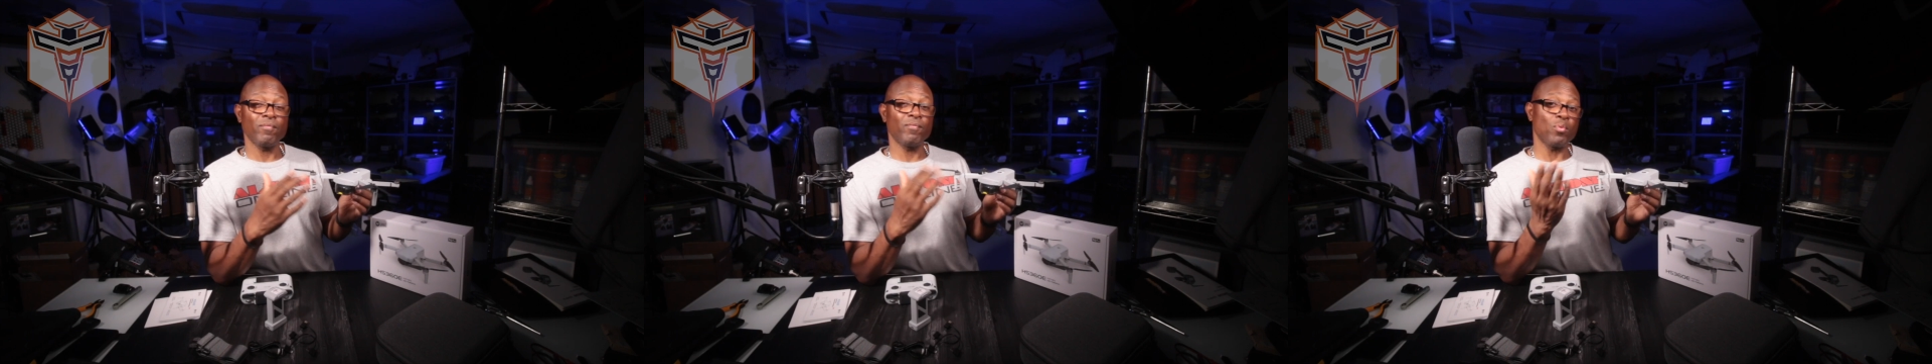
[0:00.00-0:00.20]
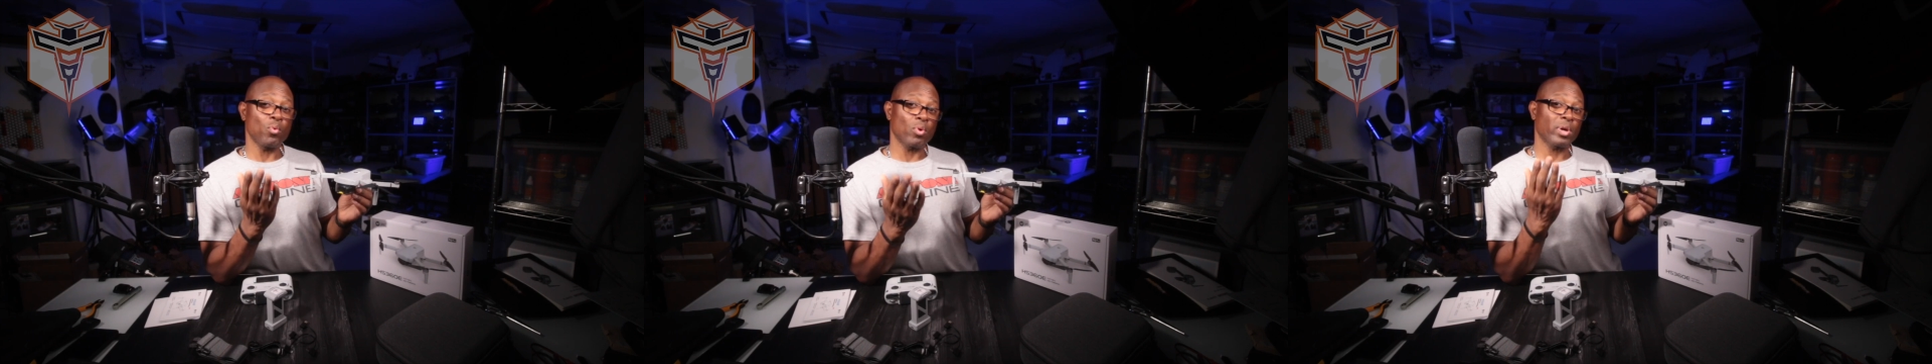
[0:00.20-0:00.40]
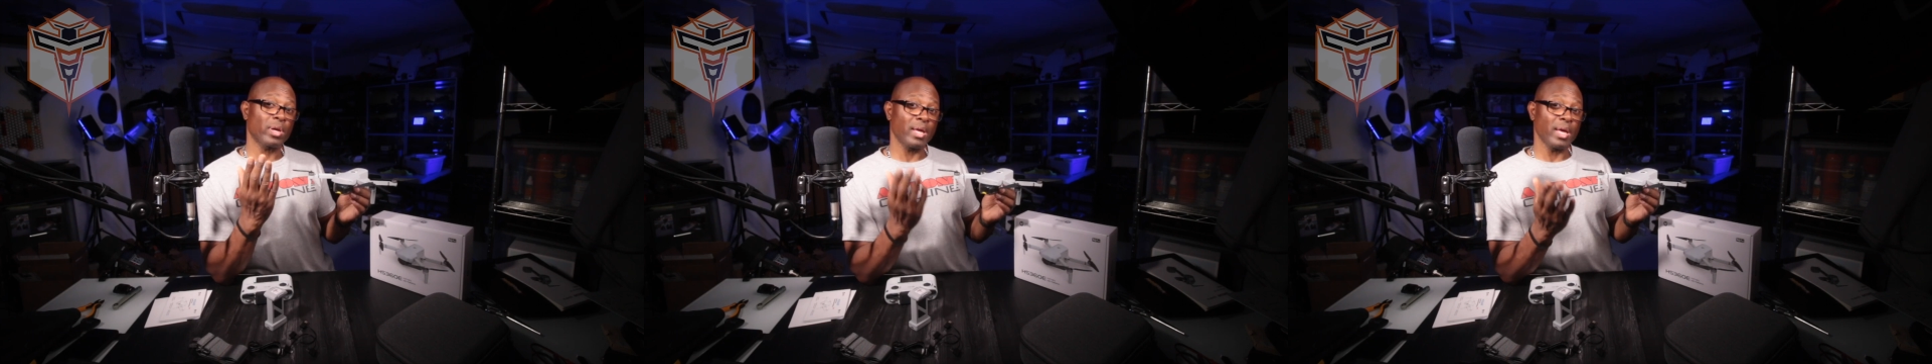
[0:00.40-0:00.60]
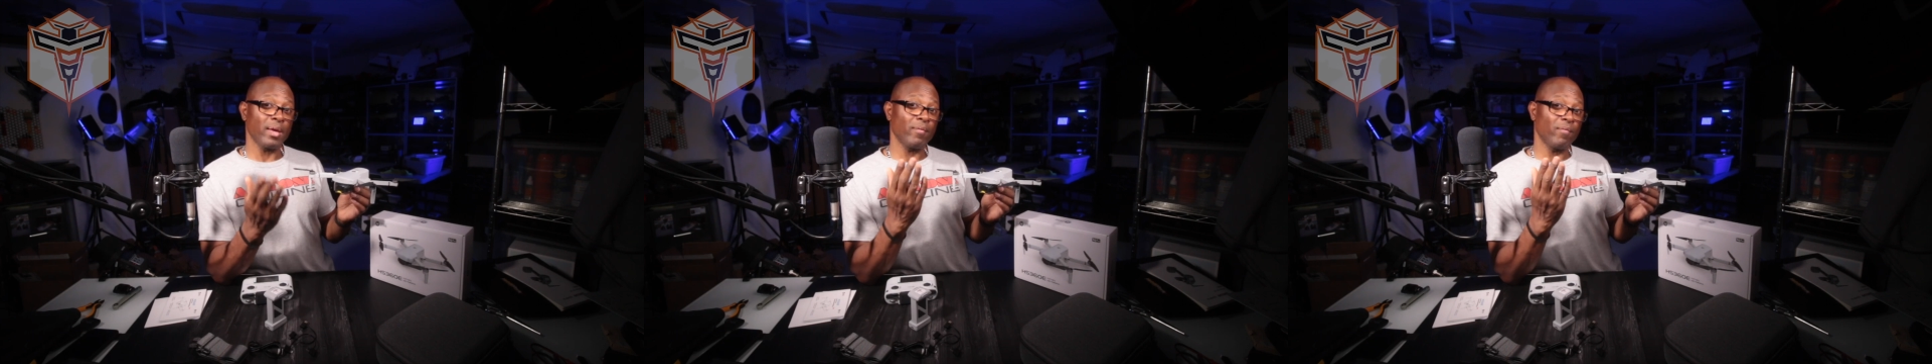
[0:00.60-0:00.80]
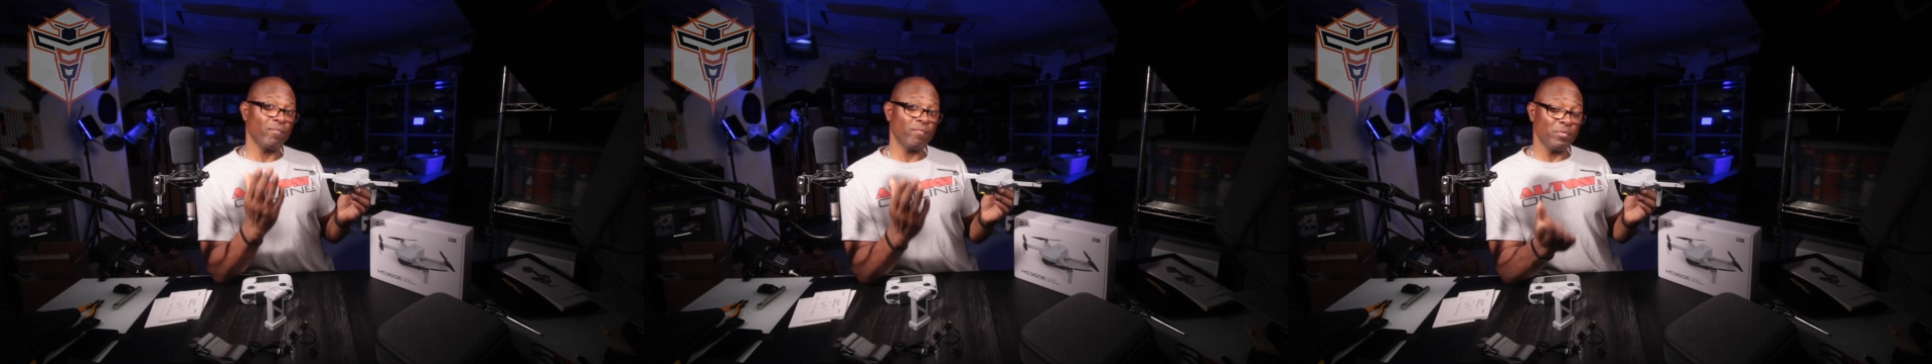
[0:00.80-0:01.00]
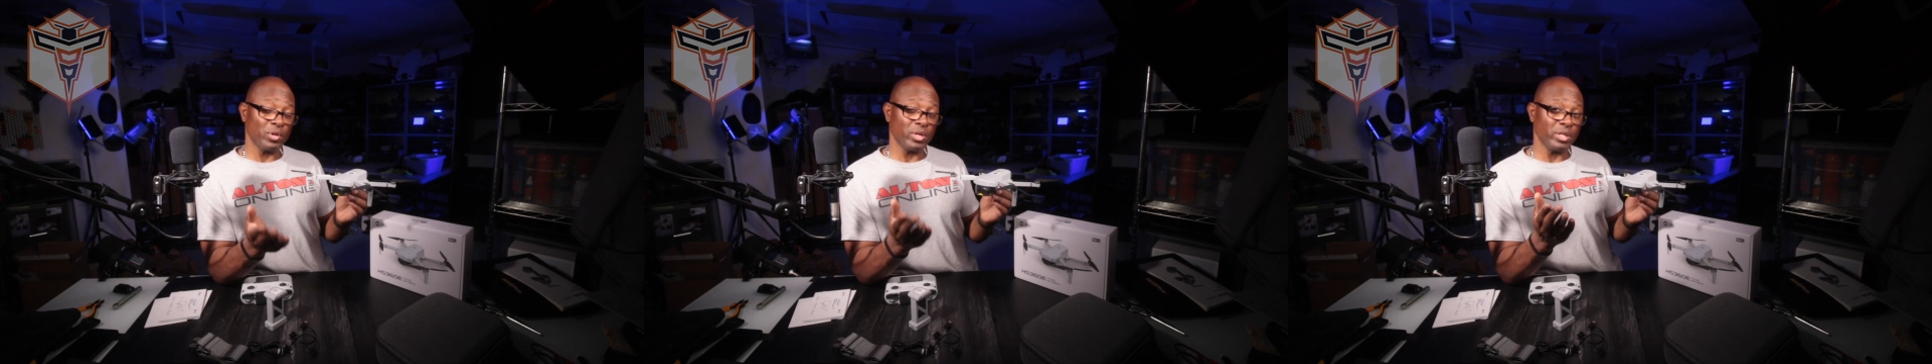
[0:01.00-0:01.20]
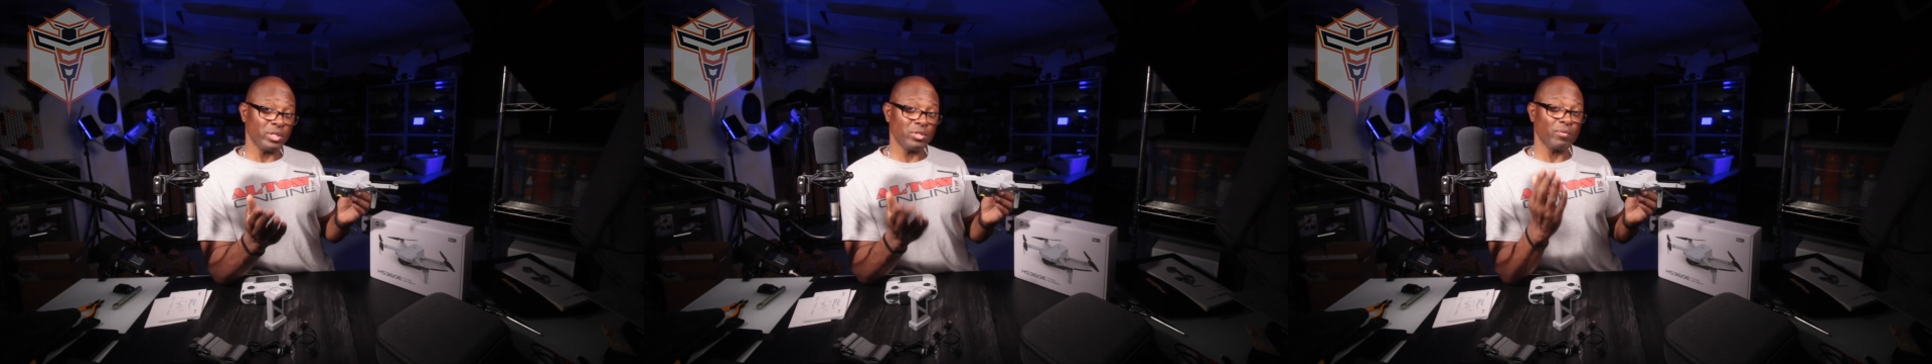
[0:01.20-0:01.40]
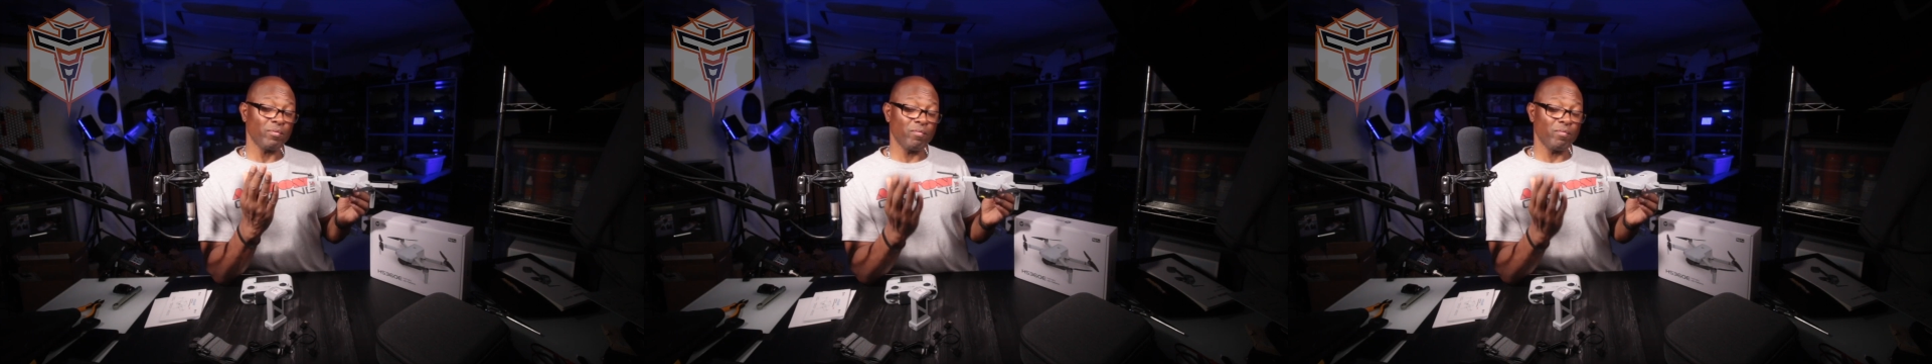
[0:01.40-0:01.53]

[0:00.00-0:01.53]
four K footage,